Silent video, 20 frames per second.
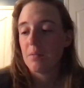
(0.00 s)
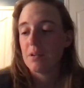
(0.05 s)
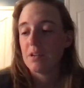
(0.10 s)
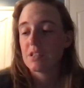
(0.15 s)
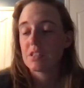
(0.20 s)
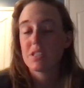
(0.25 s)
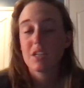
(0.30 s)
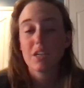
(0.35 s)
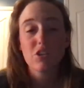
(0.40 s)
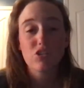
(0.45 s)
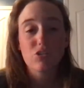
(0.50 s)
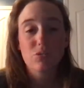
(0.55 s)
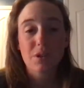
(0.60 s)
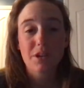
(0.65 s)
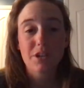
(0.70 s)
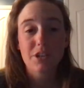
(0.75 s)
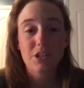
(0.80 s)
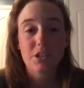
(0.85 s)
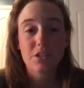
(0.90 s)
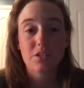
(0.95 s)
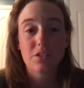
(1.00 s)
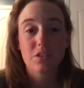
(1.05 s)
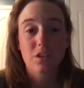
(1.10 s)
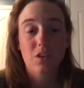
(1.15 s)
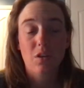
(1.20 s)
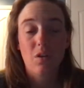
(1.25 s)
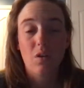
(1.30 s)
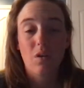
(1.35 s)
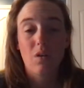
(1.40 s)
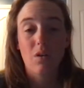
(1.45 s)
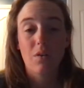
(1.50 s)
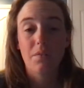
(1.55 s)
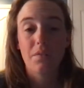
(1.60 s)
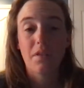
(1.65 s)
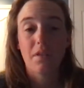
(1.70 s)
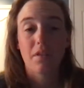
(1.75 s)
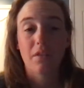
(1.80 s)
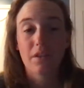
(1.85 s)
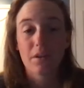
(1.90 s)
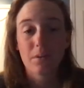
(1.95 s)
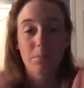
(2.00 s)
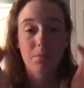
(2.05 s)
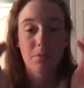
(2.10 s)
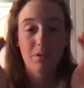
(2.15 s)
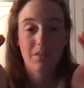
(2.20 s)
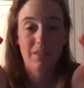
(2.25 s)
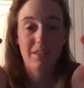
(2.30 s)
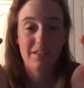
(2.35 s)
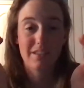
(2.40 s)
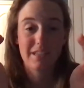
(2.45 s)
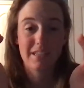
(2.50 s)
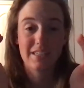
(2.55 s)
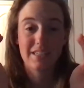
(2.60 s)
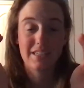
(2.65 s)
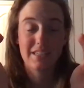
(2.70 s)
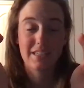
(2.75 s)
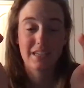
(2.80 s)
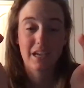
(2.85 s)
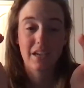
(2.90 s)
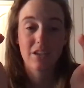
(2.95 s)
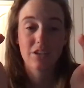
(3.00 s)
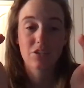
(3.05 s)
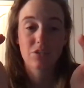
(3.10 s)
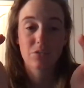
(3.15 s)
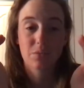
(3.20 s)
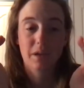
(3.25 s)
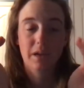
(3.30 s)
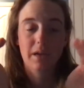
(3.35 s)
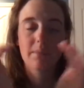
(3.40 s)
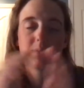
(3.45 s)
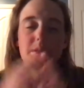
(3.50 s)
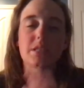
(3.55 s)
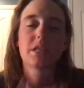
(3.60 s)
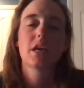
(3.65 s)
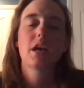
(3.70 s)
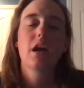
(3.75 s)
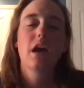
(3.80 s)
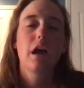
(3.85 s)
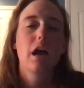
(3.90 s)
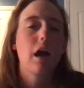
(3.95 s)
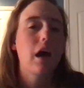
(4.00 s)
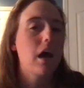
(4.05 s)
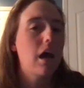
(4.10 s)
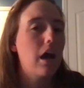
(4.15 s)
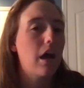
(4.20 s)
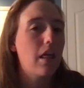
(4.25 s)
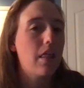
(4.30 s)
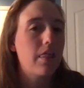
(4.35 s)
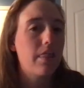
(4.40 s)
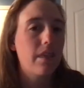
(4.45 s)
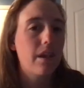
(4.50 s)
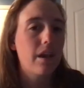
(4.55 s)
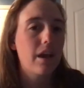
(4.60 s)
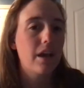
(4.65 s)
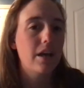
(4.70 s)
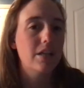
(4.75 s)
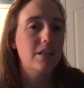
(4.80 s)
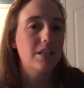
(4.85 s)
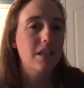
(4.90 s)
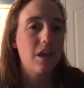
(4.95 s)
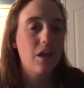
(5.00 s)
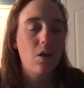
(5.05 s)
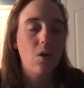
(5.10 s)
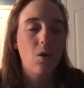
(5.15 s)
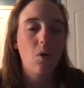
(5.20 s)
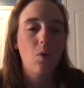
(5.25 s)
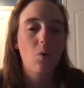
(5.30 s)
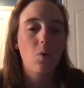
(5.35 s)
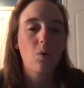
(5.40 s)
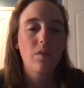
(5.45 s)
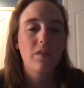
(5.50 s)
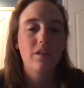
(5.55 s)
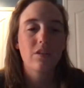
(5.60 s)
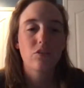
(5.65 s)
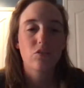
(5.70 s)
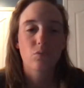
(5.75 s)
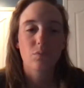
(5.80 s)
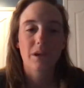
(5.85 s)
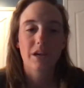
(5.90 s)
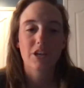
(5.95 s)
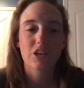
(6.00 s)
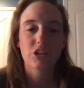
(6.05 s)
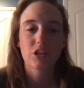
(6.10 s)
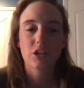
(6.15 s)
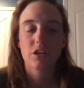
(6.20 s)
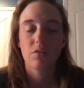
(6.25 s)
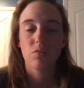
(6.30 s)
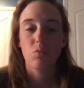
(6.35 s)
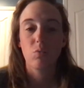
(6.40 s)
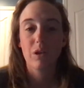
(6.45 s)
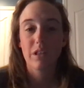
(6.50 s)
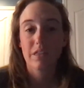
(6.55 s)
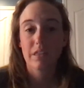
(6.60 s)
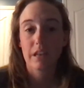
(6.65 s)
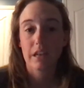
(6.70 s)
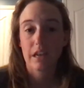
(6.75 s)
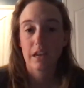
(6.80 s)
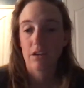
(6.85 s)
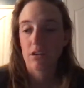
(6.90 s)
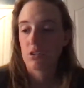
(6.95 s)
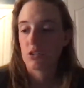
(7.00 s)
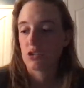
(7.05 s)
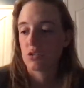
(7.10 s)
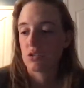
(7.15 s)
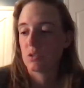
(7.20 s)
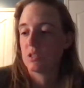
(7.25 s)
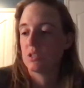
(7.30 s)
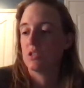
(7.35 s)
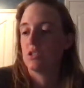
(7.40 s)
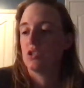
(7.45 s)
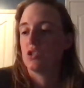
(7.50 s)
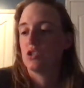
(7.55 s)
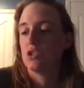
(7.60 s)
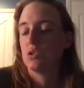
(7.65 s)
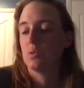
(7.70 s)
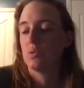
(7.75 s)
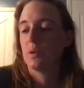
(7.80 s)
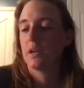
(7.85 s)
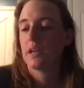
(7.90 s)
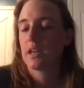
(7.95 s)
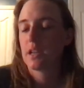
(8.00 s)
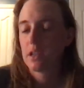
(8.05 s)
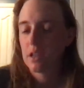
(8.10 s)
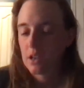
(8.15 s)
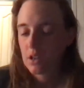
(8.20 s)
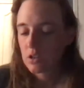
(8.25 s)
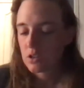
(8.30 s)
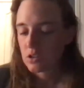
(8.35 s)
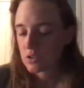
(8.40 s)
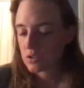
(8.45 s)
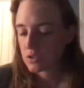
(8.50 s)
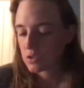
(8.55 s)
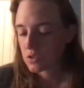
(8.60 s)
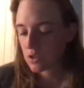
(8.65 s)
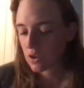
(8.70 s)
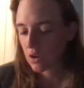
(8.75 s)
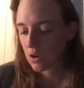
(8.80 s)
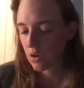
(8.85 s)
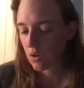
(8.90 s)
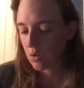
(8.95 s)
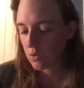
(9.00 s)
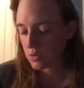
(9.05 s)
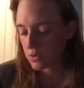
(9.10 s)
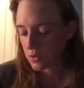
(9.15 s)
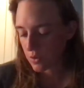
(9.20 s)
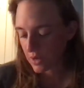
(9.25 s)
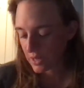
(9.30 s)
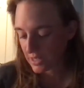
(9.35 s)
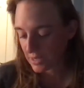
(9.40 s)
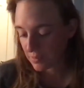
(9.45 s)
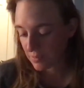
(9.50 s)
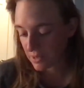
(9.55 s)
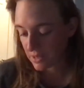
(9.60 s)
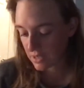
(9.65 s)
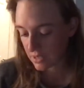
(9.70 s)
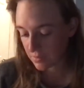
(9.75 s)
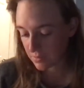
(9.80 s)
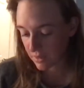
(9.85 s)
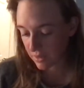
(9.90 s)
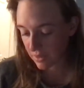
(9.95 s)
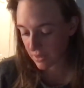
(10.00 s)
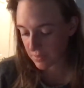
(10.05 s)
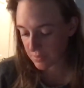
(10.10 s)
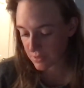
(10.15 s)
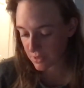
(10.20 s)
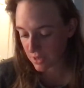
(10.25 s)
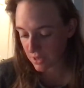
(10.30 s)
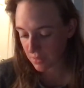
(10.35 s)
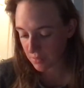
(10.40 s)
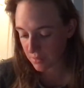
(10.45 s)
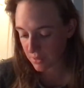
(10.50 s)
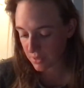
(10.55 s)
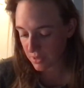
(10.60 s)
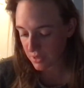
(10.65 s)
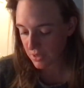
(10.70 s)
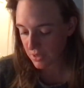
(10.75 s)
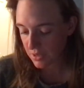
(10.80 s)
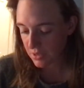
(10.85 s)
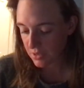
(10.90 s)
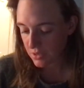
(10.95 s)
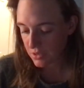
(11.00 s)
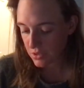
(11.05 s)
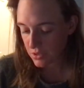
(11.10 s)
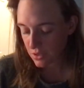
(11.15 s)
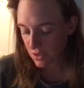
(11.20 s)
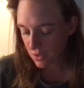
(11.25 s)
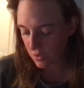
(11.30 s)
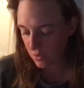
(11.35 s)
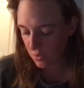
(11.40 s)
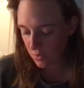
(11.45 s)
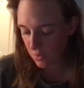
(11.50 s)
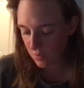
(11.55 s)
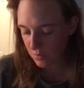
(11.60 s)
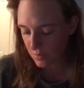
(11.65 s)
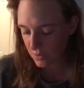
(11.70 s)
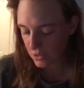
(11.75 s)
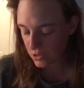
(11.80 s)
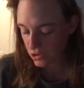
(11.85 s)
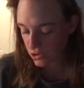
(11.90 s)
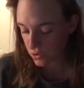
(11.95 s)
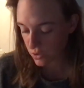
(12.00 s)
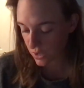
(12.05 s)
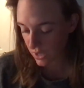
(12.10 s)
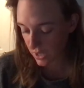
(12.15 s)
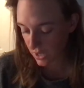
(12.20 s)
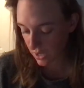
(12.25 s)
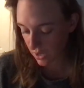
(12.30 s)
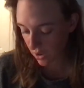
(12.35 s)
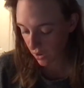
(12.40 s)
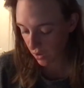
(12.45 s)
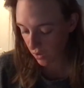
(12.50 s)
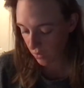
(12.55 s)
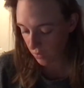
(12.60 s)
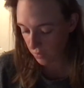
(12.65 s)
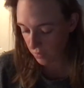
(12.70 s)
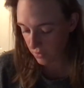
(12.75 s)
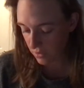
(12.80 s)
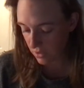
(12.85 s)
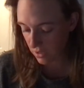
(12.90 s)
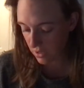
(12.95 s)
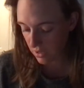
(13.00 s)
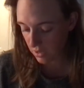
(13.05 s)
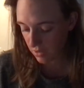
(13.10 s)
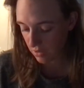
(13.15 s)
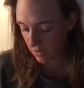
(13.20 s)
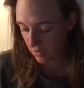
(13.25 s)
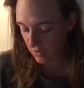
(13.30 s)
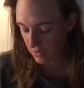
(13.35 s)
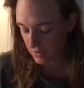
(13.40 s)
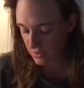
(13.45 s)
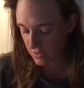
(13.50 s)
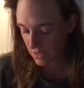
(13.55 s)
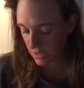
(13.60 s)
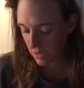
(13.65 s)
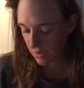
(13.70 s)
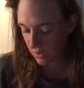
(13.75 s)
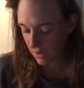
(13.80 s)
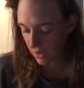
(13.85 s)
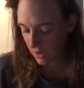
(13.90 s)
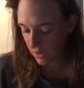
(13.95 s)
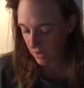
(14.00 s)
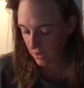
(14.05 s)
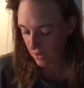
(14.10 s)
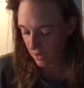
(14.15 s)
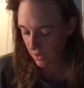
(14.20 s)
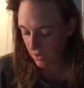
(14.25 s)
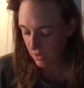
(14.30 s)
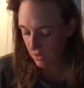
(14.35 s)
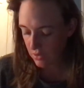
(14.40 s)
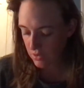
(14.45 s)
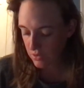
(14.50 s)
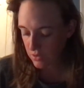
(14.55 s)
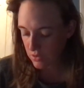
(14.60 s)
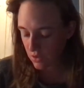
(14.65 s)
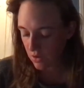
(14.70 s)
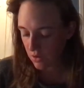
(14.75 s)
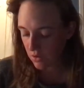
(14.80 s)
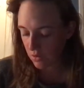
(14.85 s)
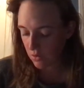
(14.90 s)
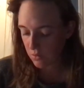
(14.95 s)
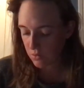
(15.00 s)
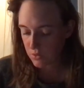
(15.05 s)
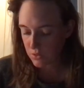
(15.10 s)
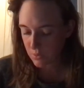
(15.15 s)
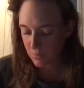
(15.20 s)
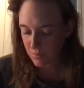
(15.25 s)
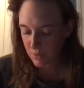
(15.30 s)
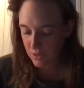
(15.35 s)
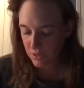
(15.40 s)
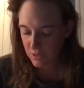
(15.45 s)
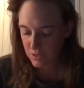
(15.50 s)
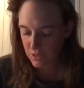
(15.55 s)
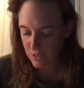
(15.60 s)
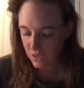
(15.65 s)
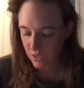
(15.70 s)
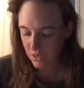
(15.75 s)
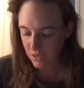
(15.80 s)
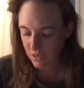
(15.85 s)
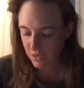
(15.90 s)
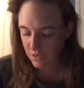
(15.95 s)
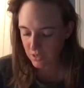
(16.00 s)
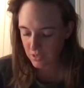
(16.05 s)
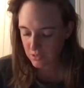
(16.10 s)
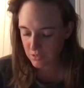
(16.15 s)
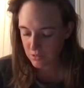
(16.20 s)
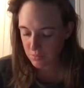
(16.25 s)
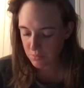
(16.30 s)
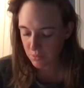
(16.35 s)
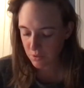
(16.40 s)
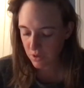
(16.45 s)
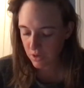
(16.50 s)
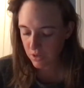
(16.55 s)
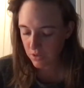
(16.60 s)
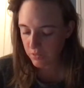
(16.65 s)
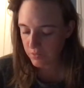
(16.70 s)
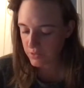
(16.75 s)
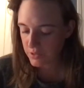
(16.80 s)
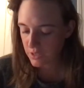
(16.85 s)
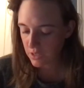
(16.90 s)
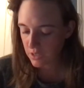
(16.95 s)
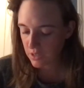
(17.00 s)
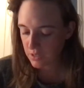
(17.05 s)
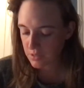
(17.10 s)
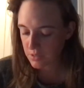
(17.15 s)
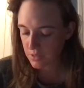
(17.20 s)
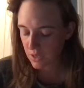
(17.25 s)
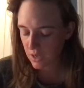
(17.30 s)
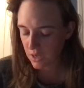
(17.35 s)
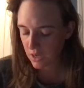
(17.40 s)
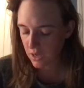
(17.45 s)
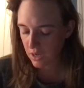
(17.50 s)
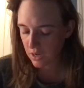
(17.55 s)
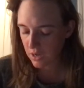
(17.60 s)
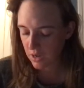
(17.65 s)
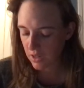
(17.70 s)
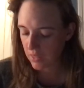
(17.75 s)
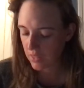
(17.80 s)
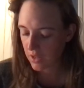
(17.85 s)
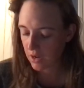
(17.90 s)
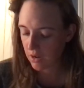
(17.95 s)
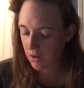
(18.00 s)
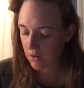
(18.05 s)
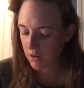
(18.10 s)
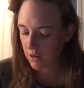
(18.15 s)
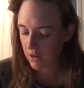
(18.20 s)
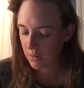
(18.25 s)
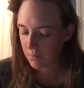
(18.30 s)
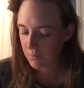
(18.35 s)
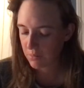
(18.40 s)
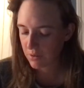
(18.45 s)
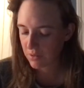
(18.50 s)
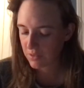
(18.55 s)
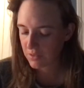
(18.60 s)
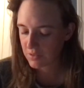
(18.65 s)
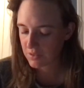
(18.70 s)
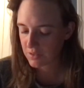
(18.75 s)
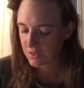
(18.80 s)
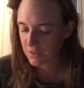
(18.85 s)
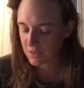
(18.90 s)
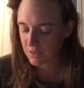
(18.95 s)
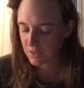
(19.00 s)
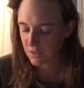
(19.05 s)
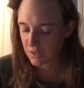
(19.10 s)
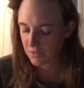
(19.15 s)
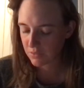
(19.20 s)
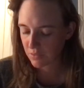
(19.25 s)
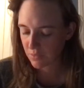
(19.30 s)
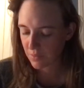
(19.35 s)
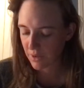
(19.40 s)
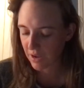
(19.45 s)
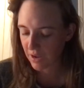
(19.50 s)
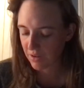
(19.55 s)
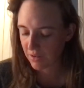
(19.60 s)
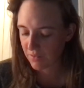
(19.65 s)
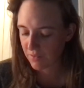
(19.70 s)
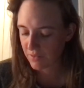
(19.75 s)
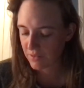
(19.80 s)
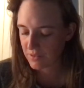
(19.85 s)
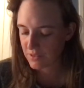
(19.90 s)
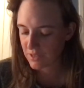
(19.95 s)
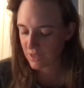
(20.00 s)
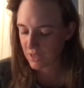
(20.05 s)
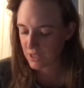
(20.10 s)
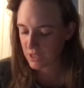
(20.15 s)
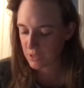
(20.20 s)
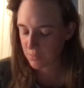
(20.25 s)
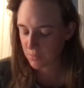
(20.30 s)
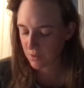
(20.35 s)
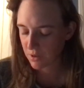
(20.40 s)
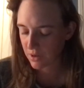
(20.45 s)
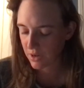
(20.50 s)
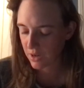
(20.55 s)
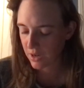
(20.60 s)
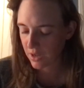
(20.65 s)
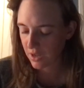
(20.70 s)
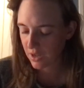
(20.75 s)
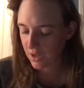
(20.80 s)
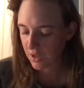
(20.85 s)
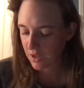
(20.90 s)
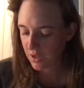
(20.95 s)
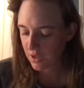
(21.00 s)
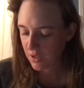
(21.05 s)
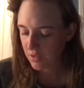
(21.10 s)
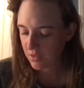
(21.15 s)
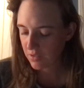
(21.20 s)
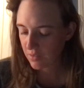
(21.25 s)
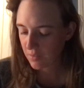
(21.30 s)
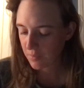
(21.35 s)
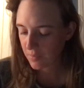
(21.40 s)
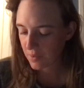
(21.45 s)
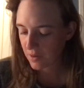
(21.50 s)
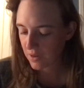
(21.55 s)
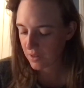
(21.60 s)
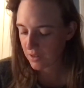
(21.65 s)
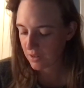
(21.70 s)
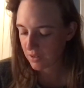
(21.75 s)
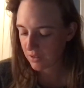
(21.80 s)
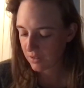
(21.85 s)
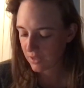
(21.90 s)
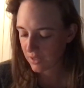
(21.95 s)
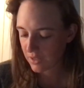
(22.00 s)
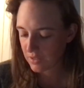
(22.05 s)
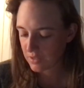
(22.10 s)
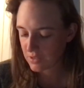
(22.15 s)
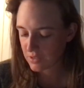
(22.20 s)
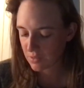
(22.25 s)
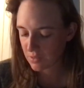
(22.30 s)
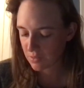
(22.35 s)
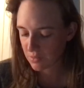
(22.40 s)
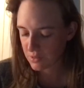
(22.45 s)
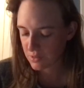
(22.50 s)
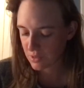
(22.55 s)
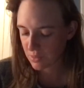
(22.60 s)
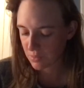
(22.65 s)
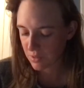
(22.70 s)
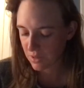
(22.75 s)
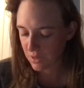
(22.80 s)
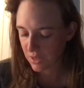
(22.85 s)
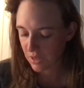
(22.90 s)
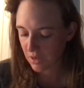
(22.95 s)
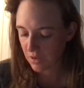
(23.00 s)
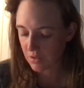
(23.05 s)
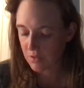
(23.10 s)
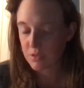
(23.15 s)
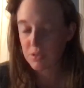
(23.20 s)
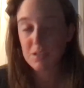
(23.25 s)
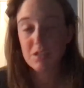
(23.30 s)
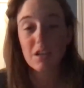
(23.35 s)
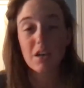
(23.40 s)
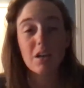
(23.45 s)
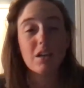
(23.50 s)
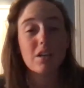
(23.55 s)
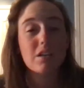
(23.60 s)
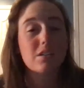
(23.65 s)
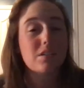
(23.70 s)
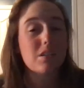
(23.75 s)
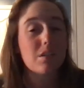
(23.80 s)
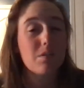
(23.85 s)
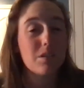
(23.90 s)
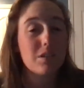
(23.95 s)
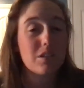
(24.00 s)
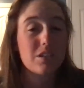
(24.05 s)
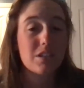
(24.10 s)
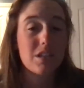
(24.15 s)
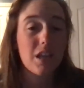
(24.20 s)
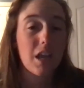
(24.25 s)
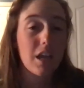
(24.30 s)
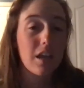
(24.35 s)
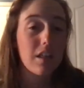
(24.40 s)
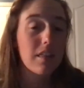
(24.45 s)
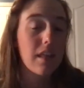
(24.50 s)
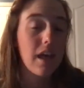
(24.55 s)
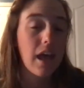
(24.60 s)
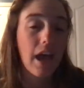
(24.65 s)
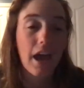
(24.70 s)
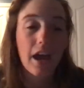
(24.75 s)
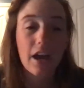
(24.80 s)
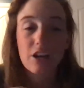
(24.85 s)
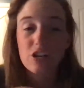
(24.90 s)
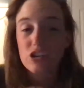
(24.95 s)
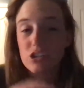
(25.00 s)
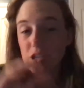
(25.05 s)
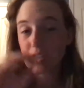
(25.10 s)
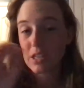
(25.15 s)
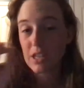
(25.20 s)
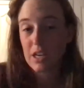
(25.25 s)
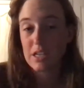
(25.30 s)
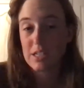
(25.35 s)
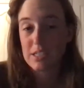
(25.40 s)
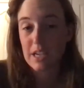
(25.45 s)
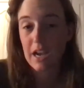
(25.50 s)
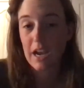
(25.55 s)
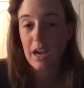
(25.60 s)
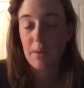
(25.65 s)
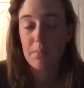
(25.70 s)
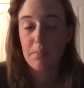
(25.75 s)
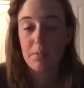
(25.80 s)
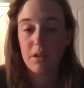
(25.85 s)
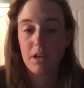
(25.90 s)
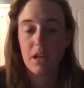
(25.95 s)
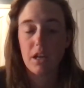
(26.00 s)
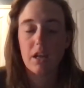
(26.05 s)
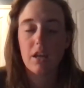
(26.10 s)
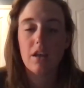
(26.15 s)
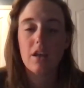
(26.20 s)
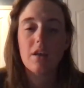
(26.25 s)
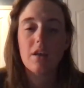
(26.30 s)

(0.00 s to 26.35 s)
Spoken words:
Stage directions are the little parentheses inside a script that tell the direction of what the character is doing. So, sorry, I didn't mean to hit my laptop. So I'm going to try and open here and see. Okay, so somebody says, pray you see the sun. And then in parentheses it says, from out of the sea spray, somebody clings to somebody else. So it's saying the action that is happening.